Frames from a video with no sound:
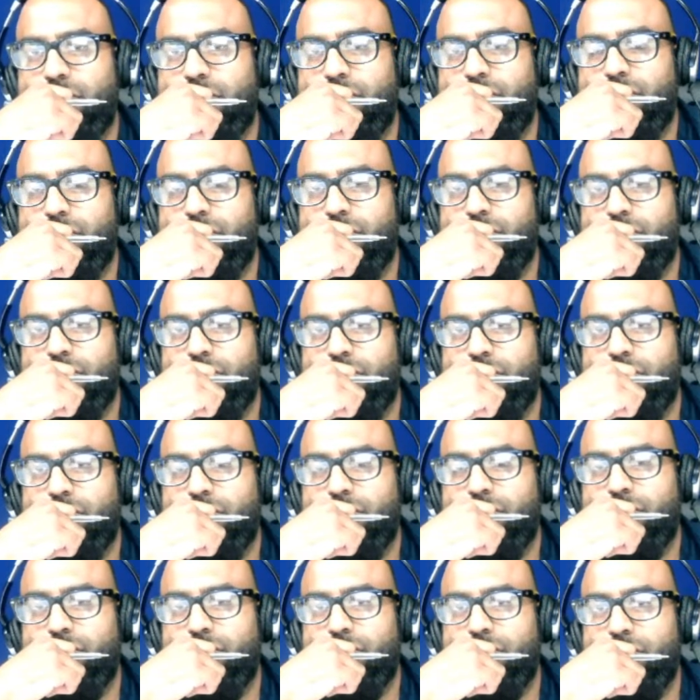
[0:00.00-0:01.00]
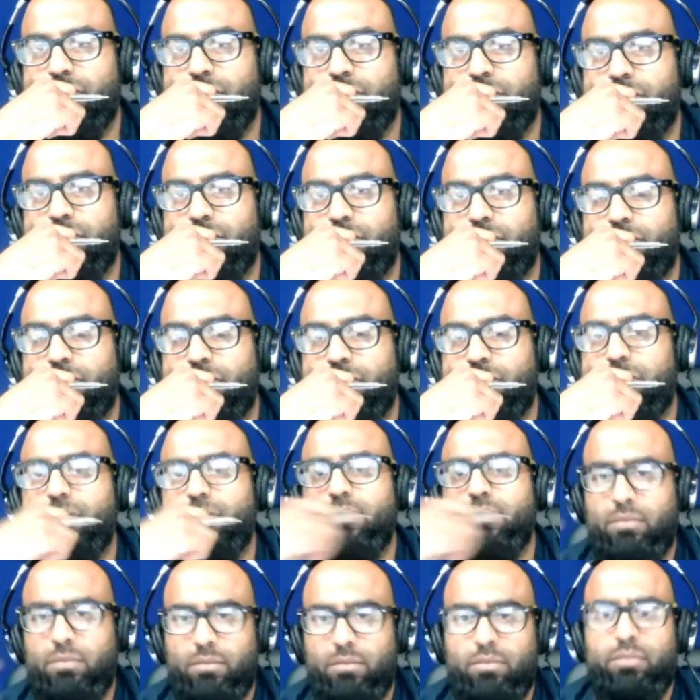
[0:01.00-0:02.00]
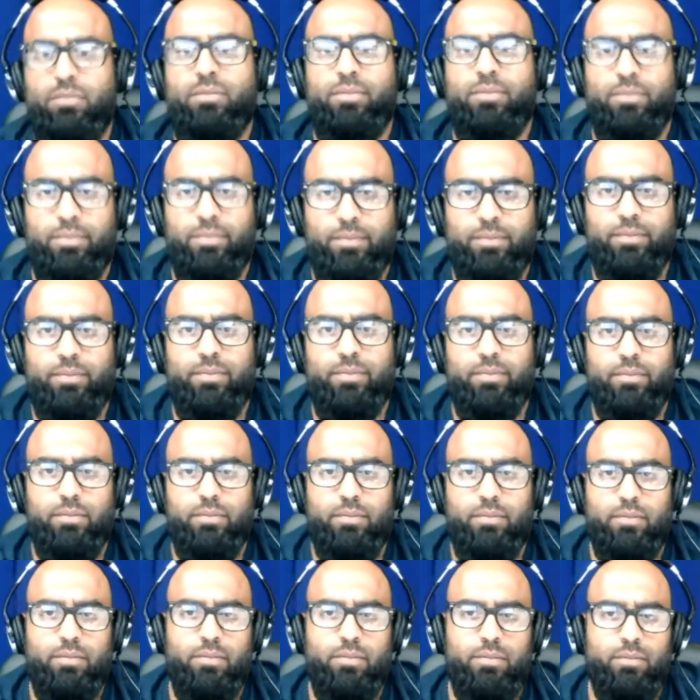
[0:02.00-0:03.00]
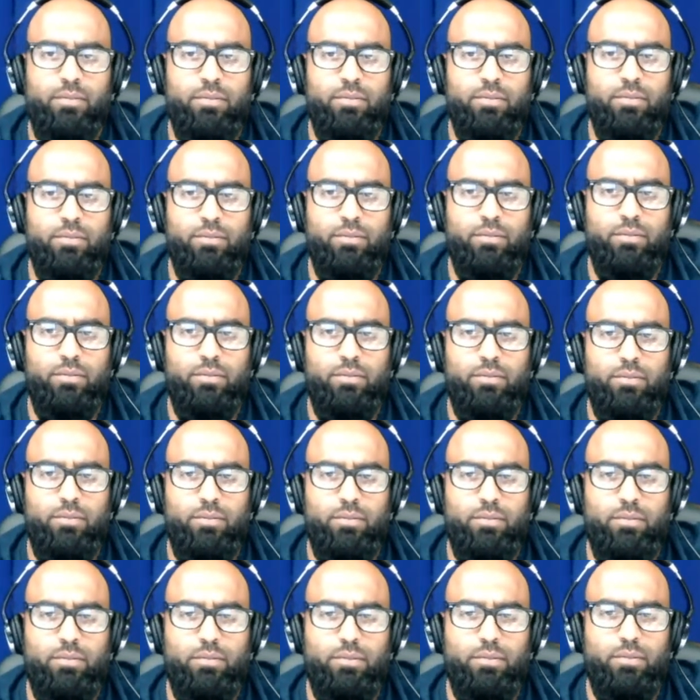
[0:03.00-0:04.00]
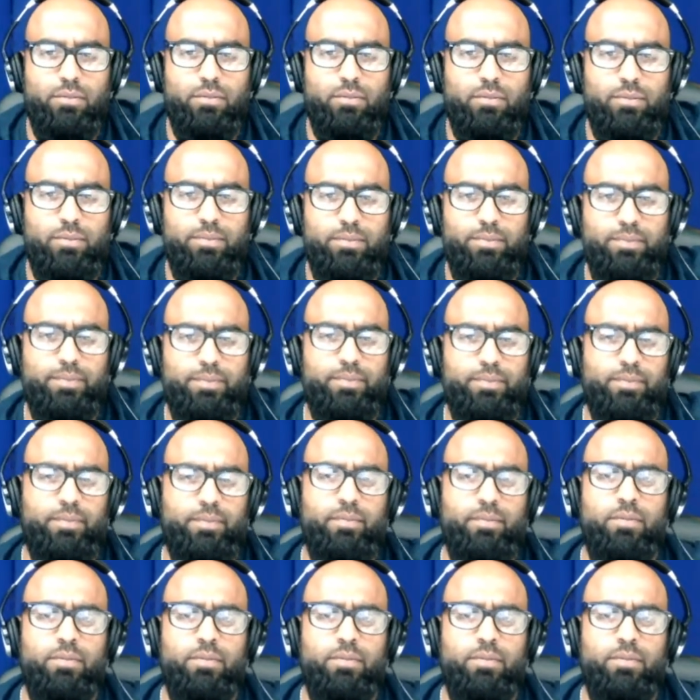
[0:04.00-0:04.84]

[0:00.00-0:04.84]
This person isn't speaking.